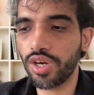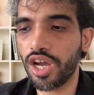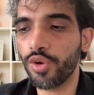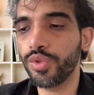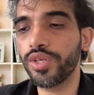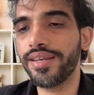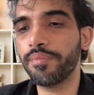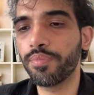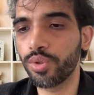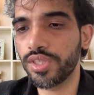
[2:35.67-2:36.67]
on how you
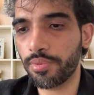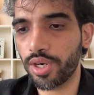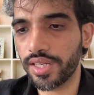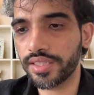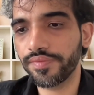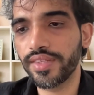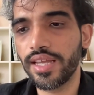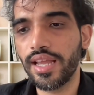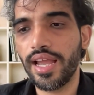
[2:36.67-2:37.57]
can improve the product.